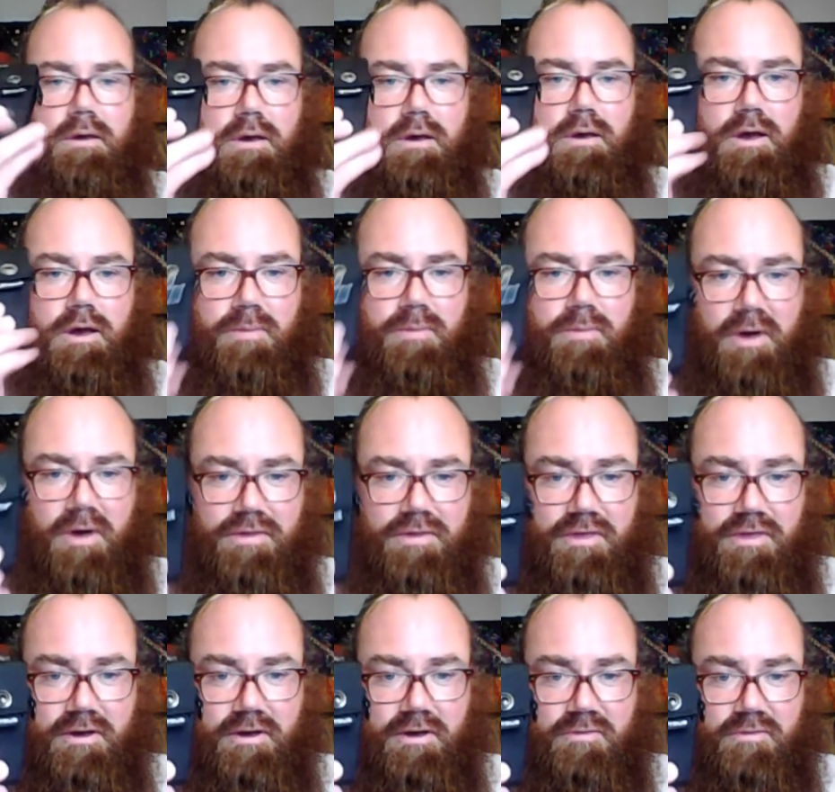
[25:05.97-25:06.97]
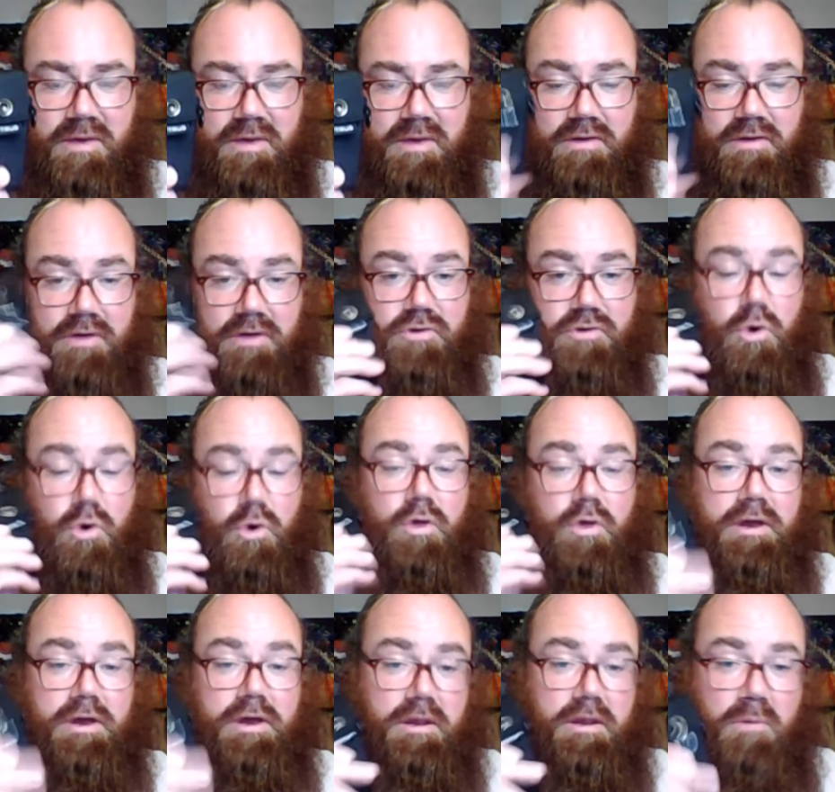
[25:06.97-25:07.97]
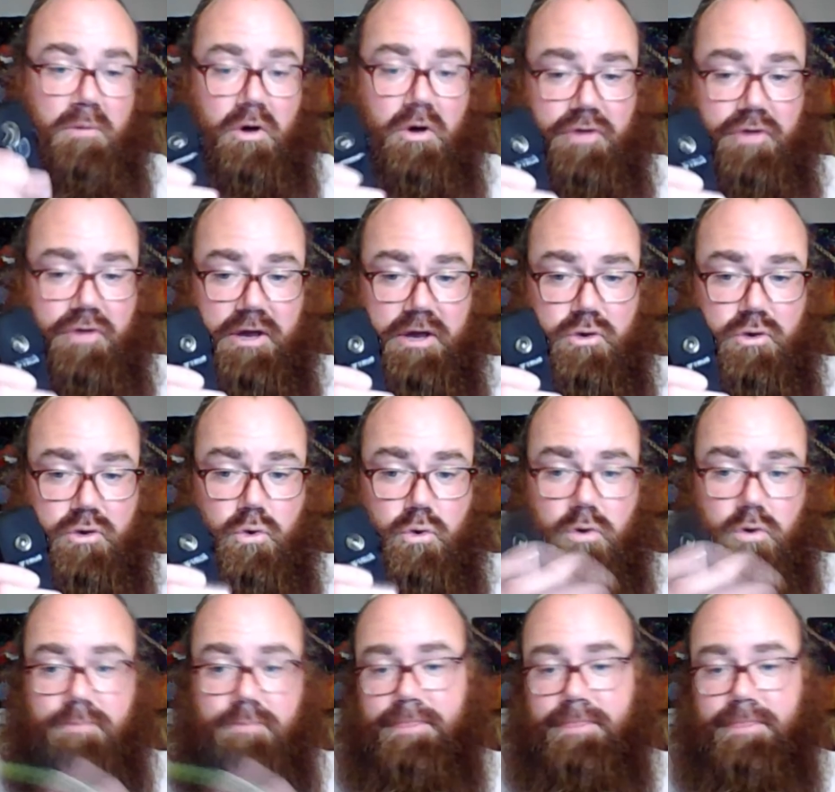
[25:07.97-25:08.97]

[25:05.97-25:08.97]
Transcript: I bought this because I was told I need a multi-tool.